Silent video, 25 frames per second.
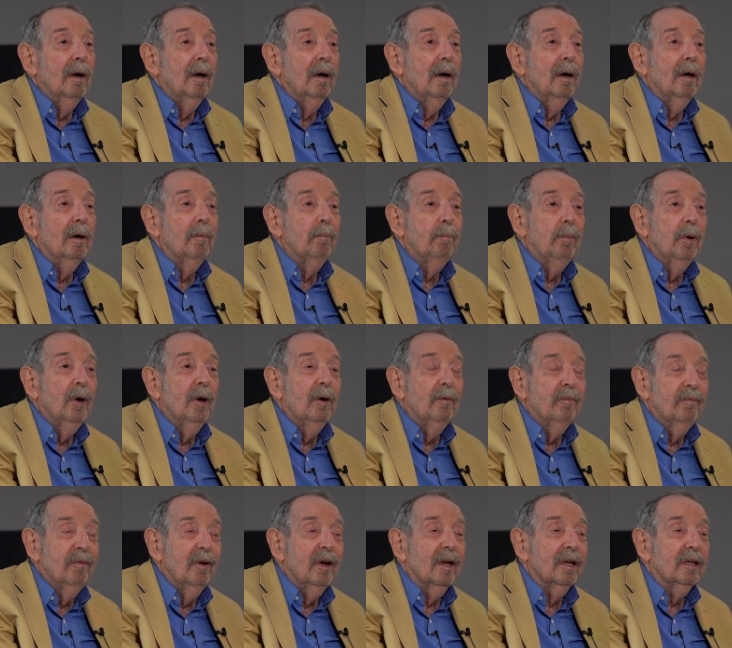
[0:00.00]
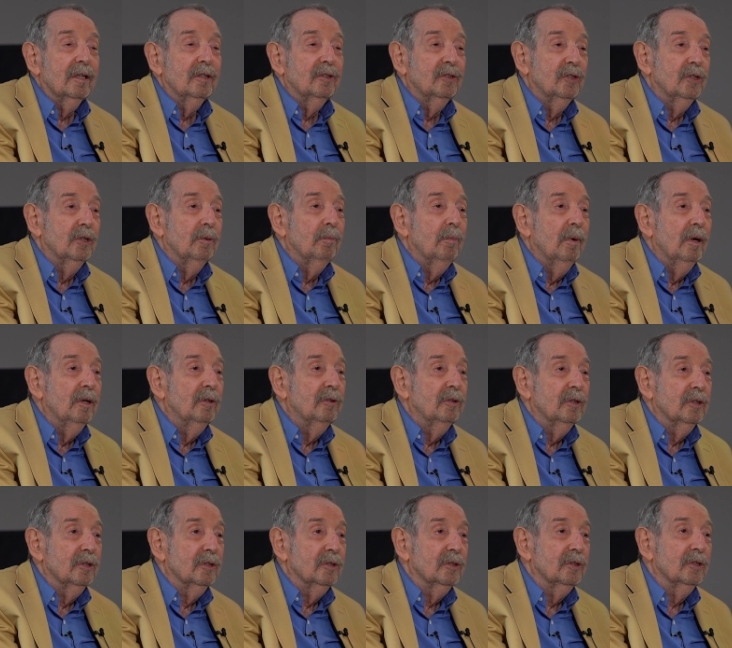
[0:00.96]
a perfect
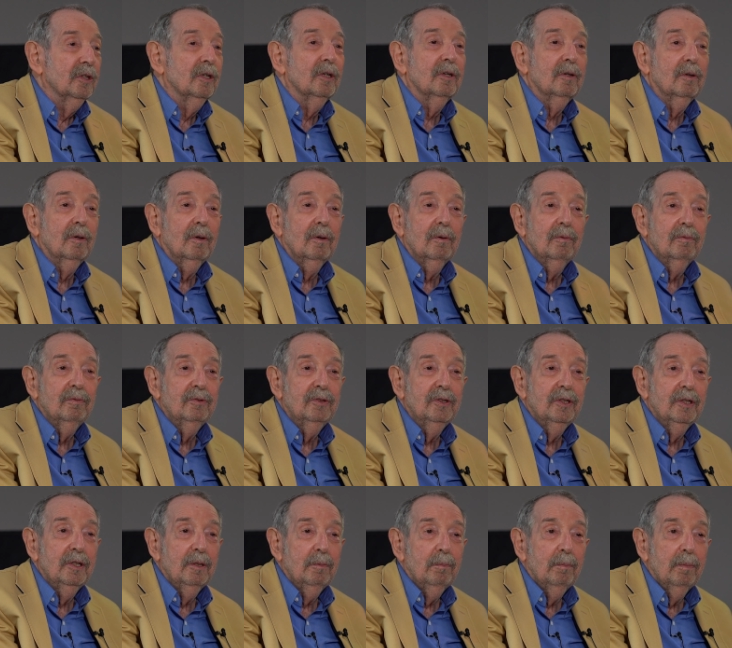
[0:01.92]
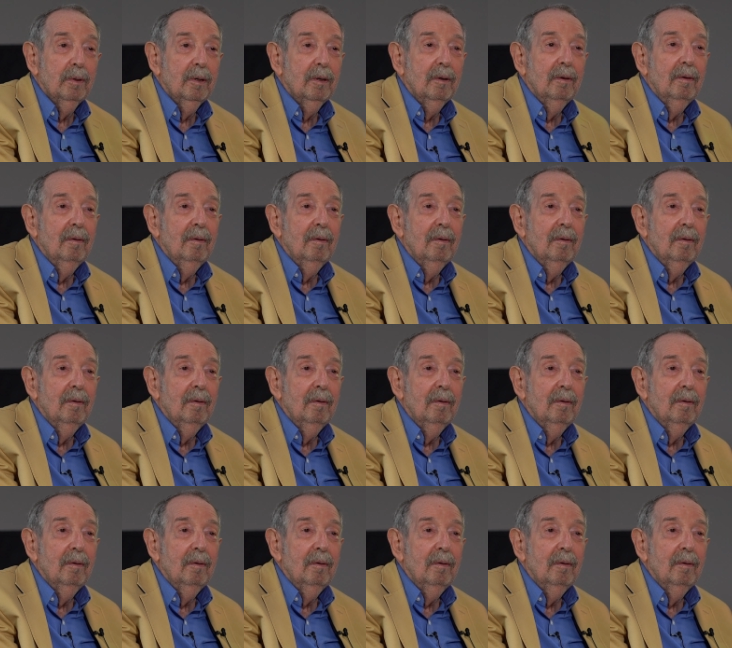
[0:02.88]
geometric circle of sheep?